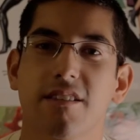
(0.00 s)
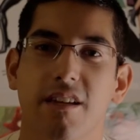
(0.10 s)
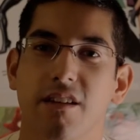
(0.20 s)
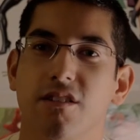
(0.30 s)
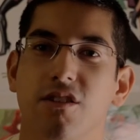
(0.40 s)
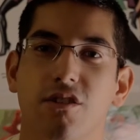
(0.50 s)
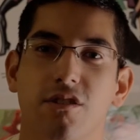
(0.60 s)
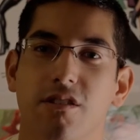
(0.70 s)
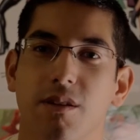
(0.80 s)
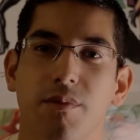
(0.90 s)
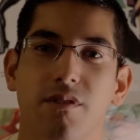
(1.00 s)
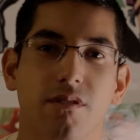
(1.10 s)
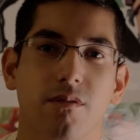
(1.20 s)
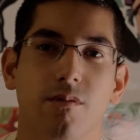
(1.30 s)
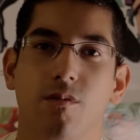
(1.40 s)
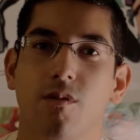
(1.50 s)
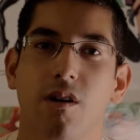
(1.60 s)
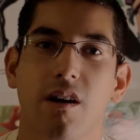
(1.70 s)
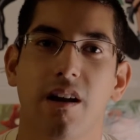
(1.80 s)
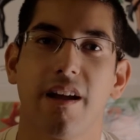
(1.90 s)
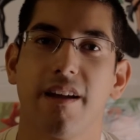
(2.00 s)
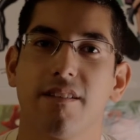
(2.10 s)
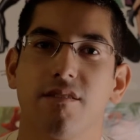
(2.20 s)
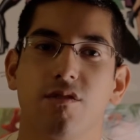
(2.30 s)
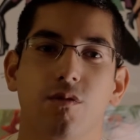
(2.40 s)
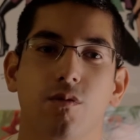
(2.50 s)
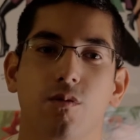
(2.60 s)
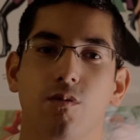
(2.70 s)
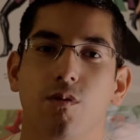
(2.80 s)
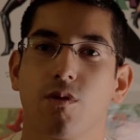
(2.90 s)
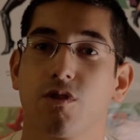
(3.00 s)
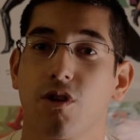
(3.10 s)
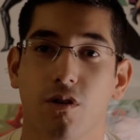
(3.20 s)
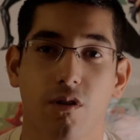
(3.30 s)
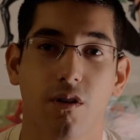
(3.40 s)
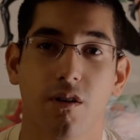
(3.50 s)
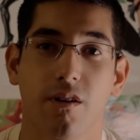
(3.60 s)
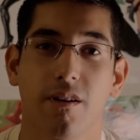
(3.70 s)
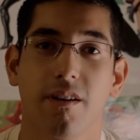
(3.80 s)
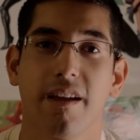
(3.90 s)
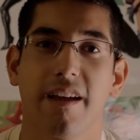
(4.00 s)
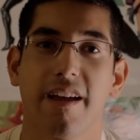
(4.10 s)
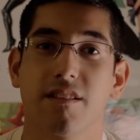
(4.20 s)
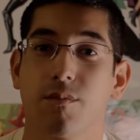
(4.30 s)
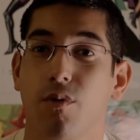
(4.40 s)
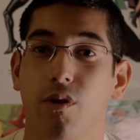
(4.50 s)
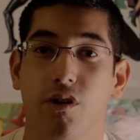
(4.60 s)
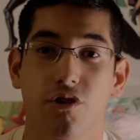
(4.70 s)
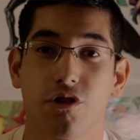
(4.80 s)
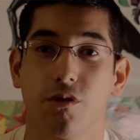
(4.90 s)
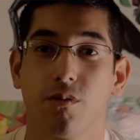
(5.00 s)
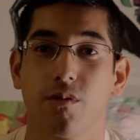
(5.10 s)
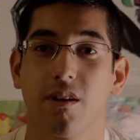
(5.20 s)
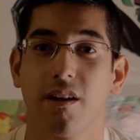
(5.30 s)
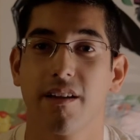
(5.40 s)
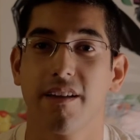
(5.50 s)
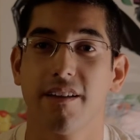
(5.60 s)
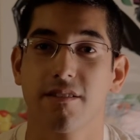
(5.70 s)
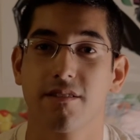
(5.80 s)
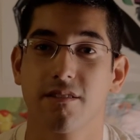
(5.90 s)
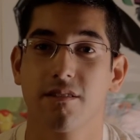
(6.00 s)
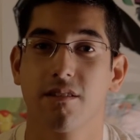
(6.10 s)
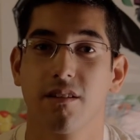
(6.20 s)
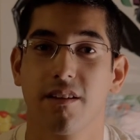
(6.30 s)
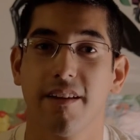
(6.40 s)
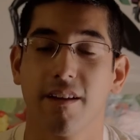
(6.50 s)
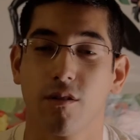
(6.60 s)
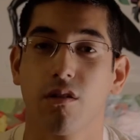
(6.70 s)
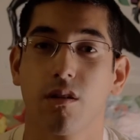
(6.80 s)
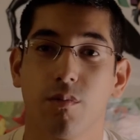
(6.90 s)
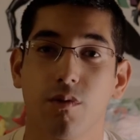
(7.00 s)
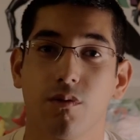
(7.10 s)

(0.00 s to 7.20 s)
thing to just slip into and to turn on and to point and shoot. It's incredible.